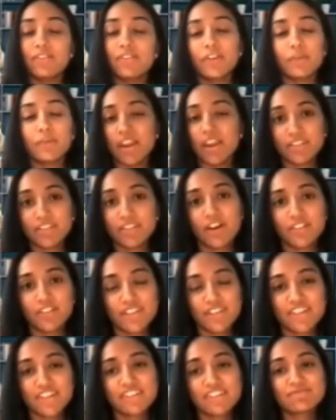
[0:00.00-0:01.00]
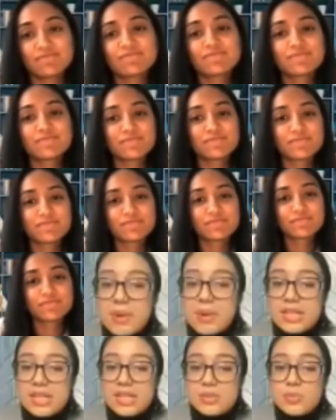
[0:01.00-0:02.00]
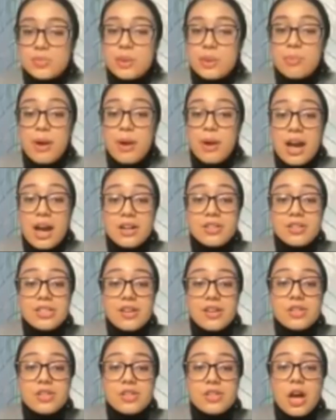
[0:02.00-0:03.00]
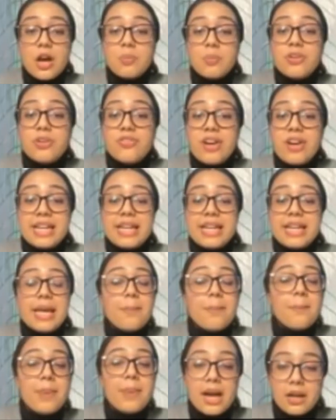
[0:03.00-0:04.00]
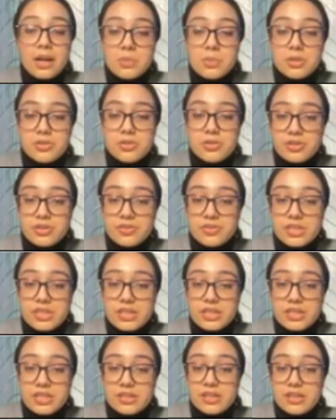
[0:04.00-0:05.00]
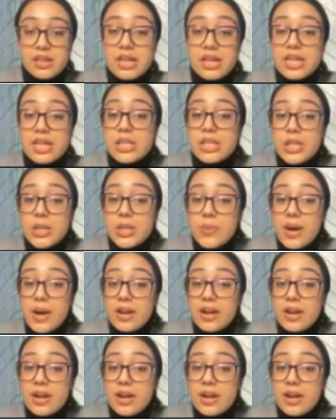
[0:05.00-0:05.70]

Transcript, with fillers: consultation. Likewise, we pride ourselves on providing impeccable services. See you